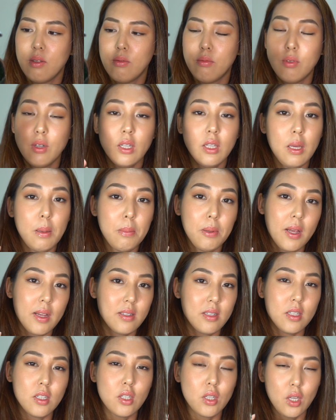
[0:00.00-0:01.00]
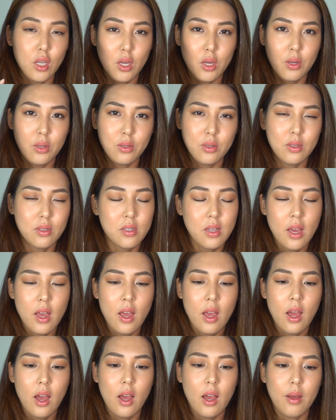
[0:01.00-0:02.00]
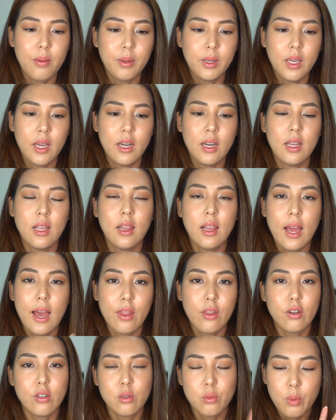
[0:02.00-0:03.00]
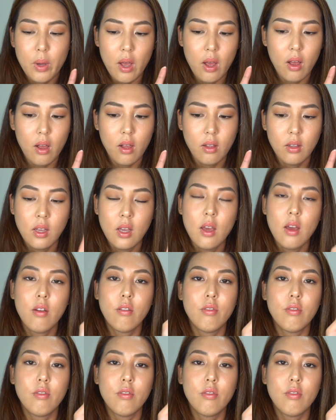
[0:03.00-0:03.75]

really pleasant to use. Again, it lathers well,